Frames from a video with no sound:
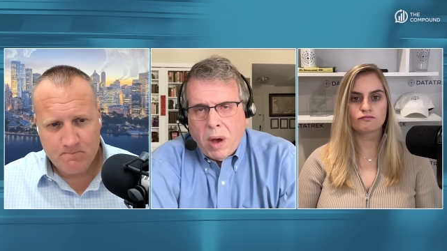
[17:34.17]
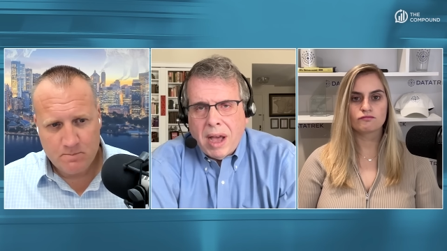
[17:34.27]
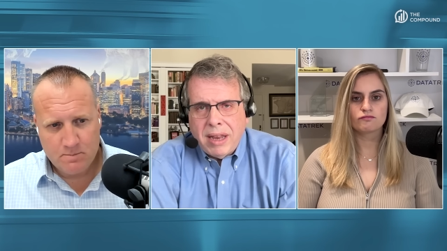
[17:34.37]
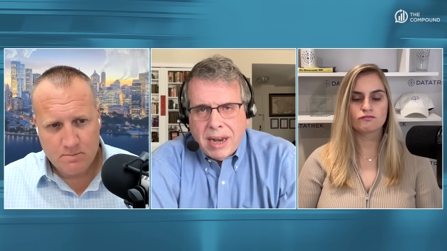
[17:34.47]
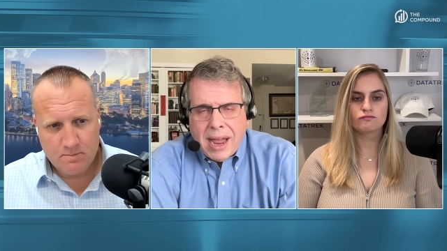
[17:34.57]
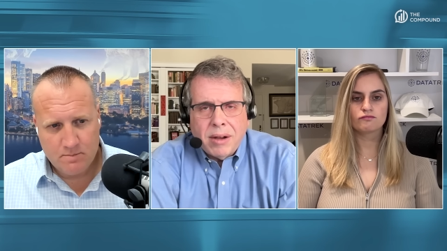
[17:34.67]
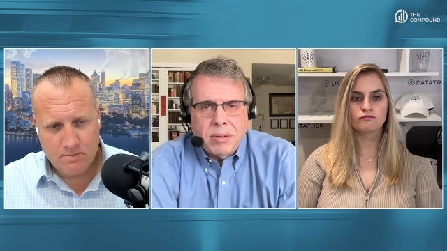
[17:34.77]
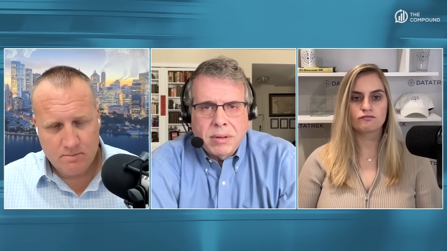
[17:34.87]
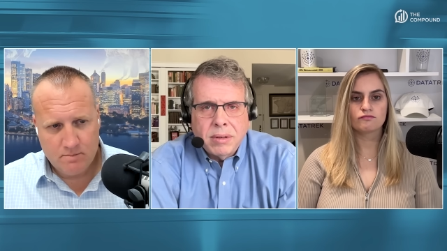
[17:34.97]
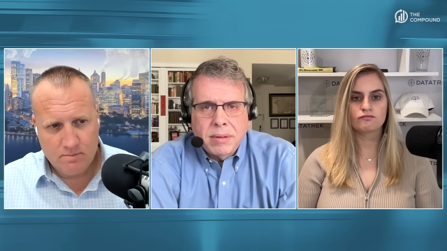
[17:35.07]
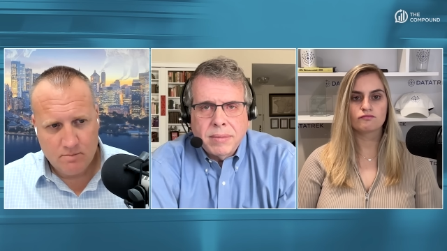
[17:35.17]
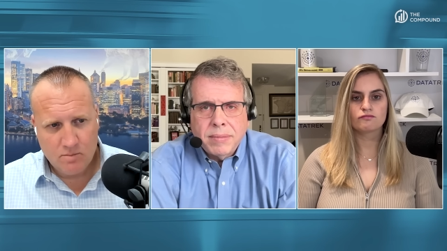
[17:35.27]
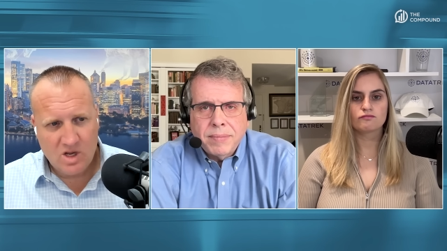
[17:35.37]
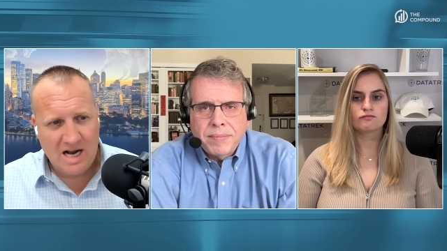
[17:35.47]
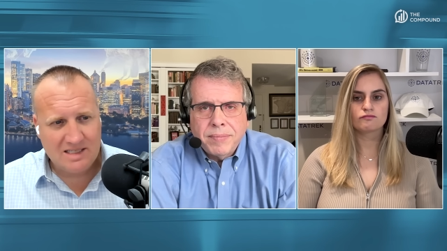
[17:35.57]
Speaker 1: why now?
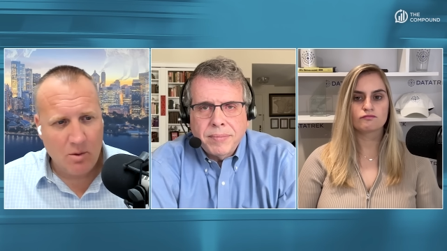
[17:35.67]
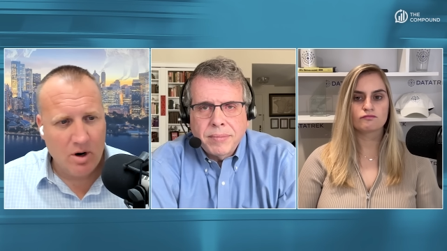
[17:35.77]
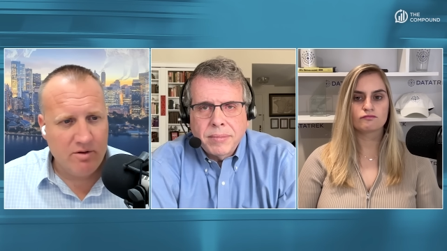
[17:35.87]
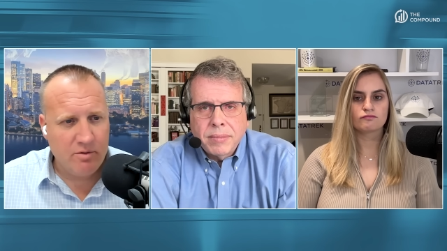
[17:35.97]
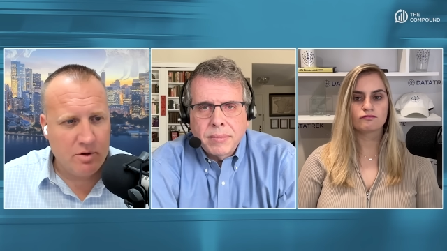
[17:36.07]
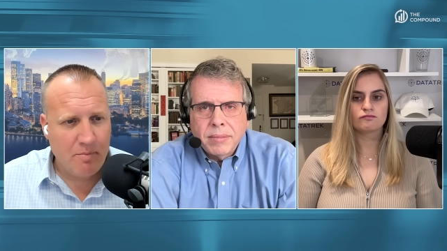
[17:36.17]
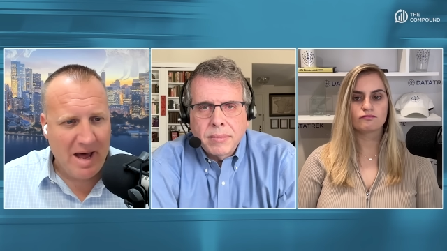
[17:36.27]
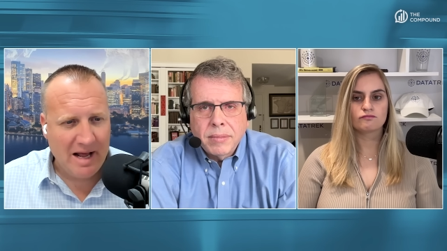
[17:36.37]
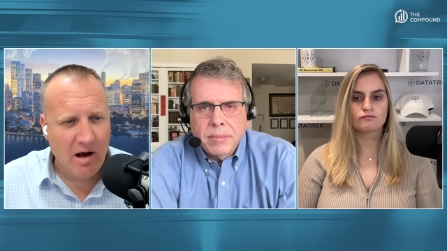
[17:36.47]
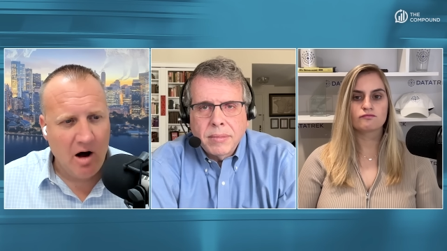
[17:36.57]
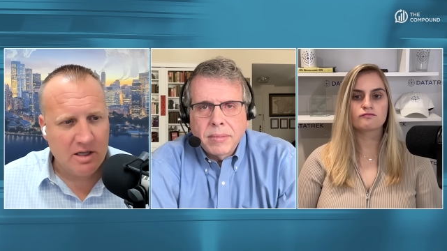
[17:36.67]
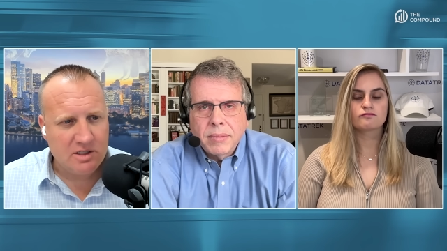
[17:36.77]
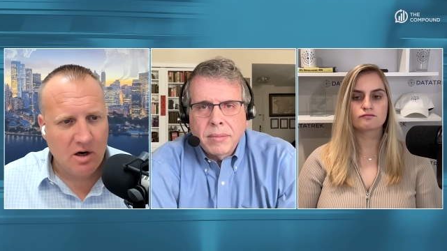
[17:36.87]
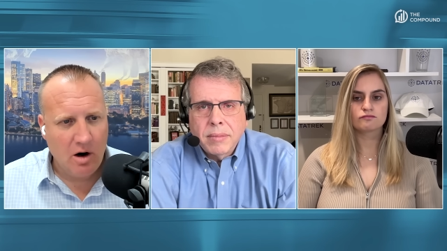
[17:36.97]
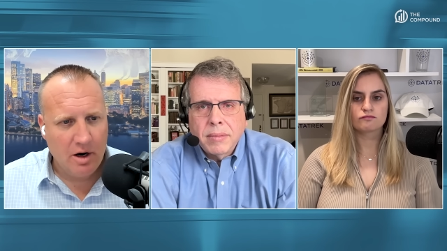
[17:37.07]
Speaker 2: guys, I want to do the betting odds
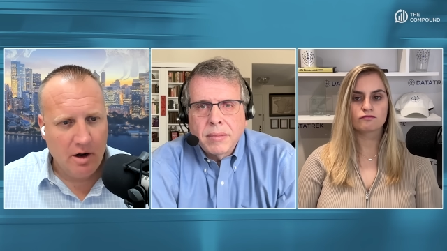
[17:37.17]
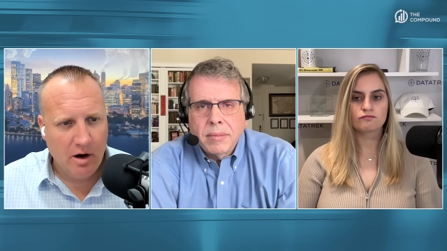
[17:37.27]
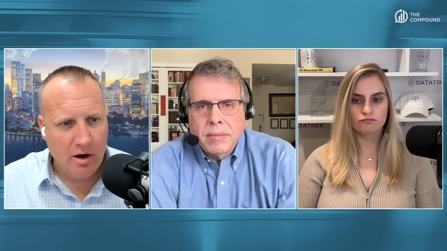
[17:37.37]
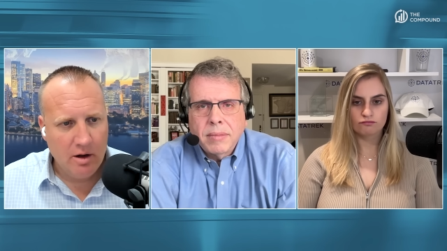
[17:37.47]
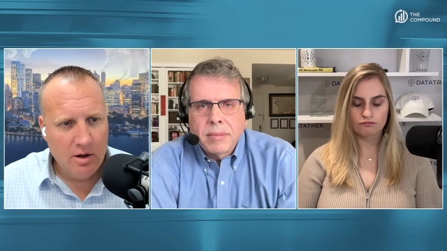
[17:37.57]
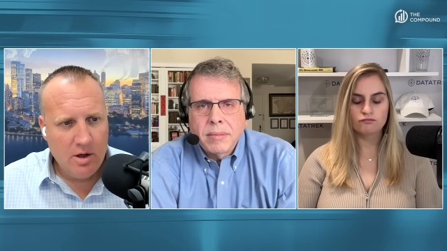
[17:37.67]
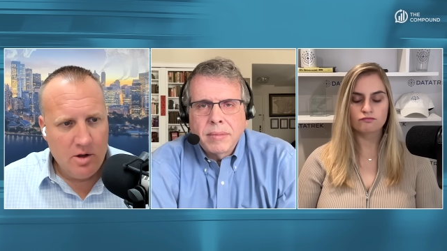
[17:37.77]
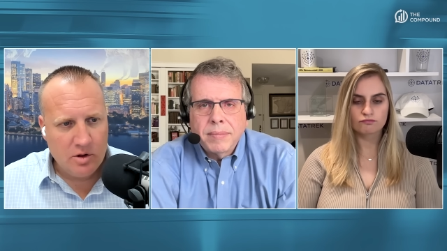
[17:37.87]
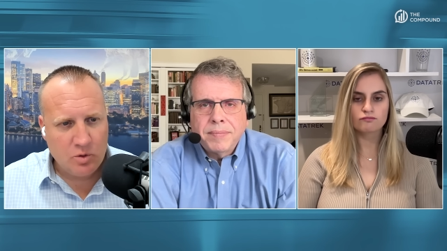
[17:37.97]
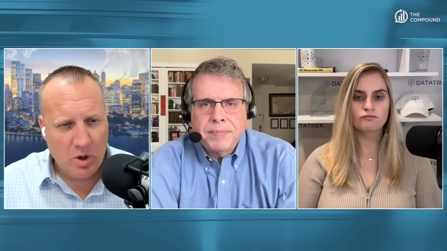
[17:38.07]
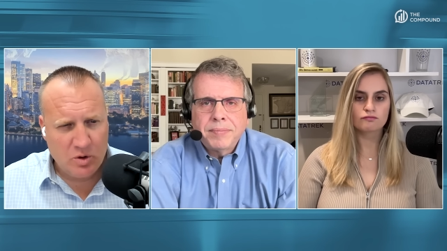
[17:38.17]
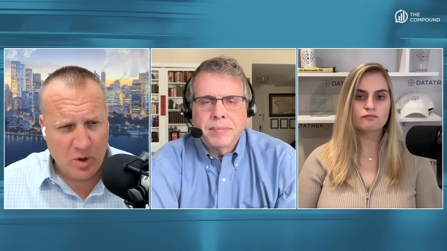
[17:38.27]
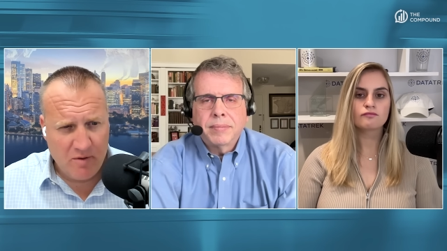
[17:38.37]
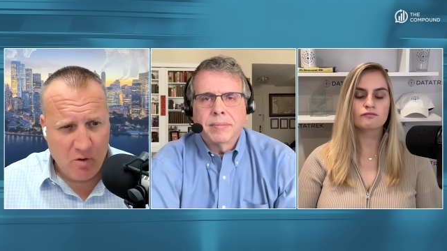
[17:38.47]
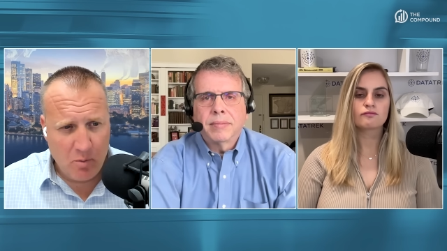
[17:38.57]
on uh, the
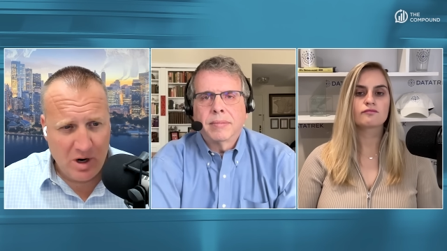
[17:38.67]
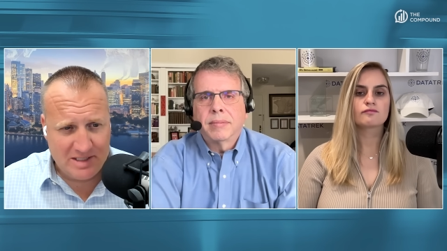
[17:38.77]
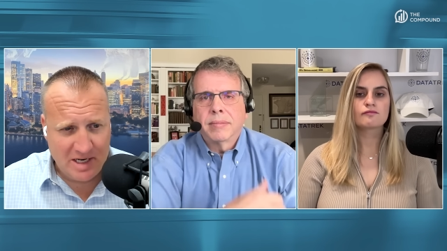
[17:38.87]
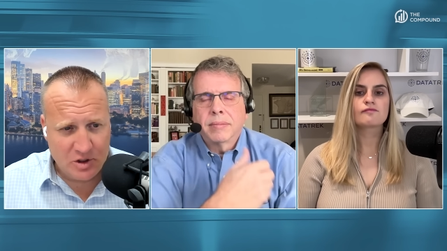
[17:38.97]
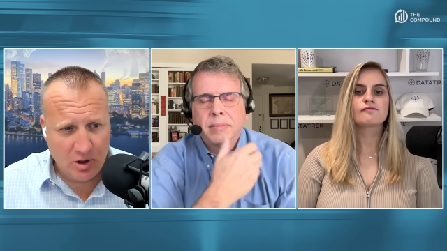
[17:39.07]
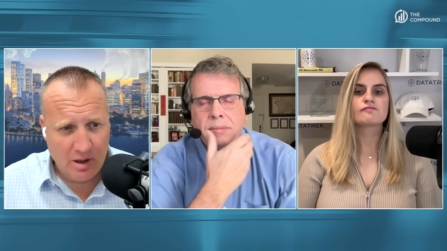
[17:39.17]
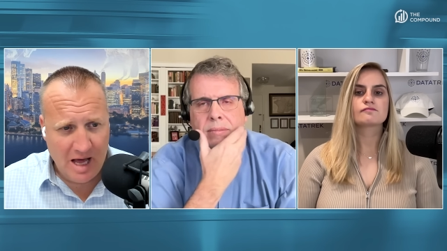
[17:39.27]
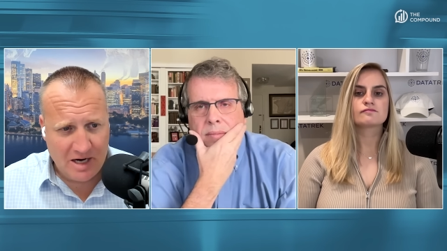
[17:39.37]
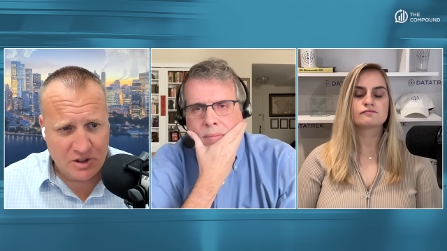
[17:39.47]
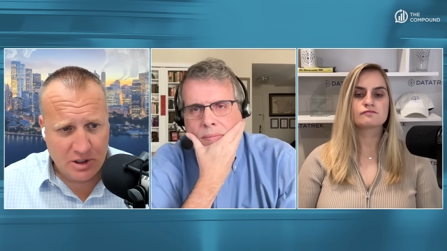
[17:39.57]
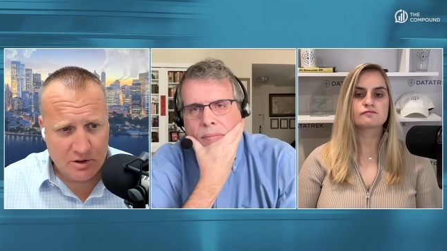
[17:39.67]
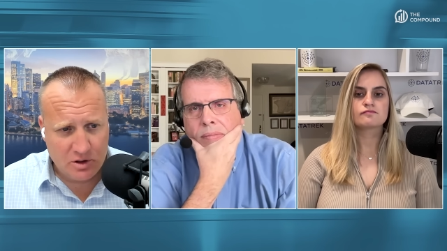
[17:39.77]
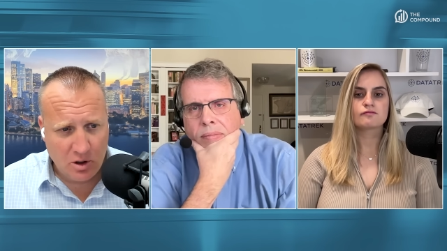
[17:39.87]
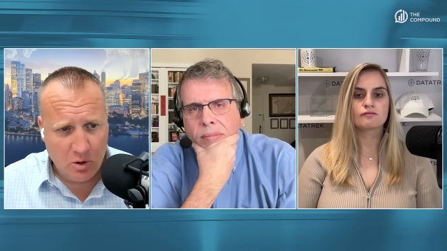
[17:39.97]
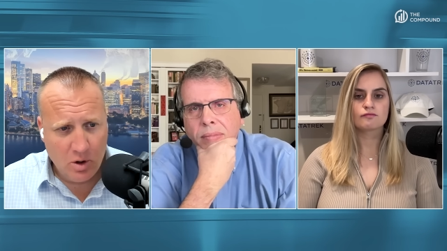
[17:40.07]
2024 presidential election.
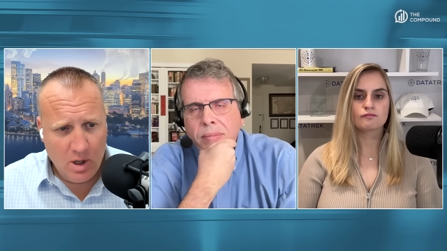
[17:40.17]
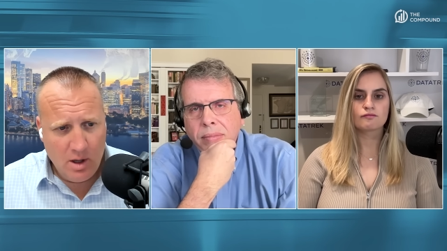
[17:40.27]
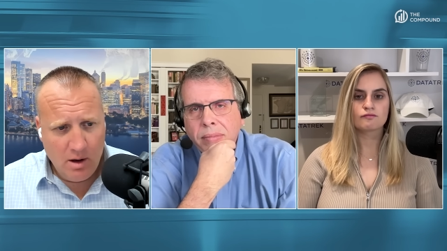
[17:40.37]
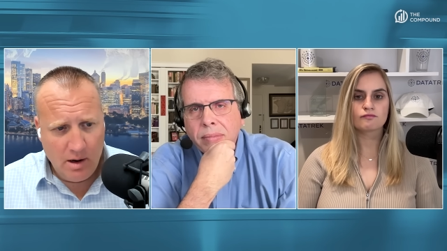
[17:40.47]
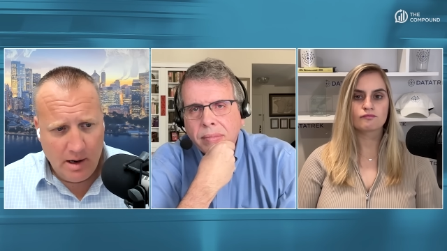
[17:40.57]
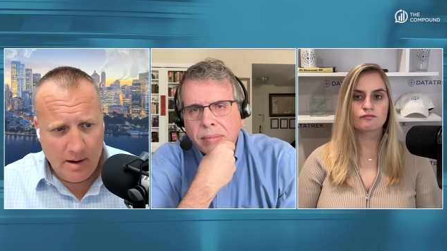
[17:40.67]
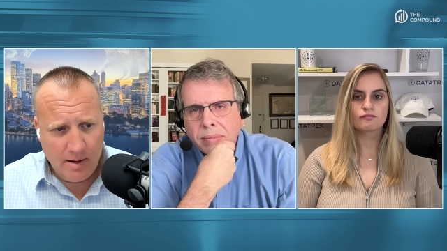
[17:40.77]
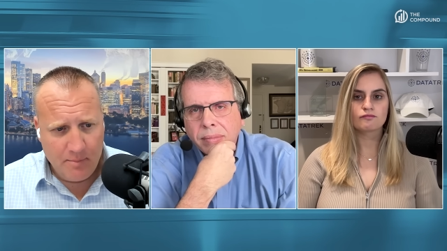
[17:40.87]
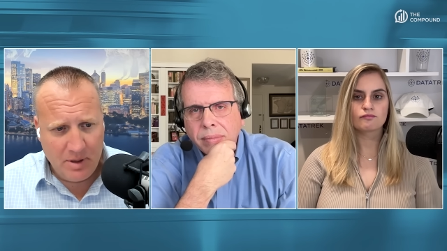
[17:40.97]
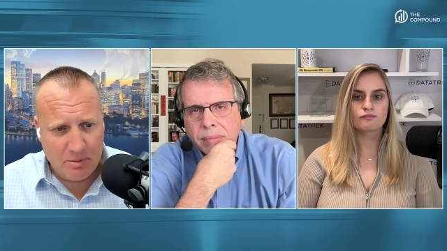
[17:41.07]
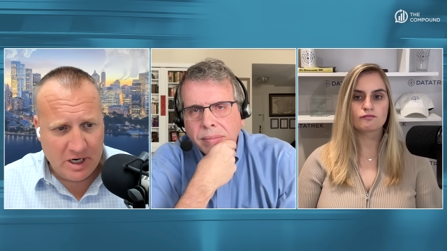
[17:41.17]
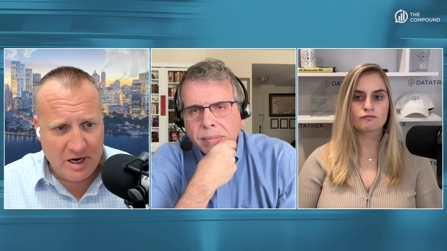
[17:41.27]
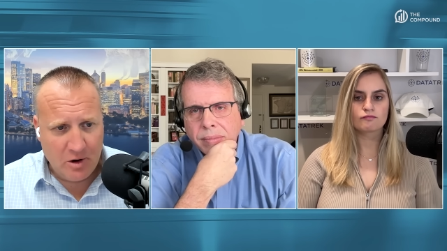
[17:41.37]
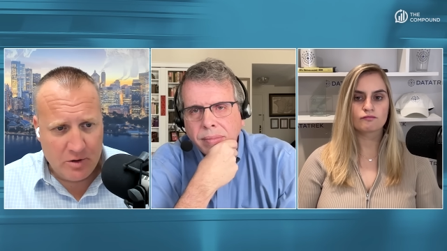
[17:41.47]
So uh, people are going to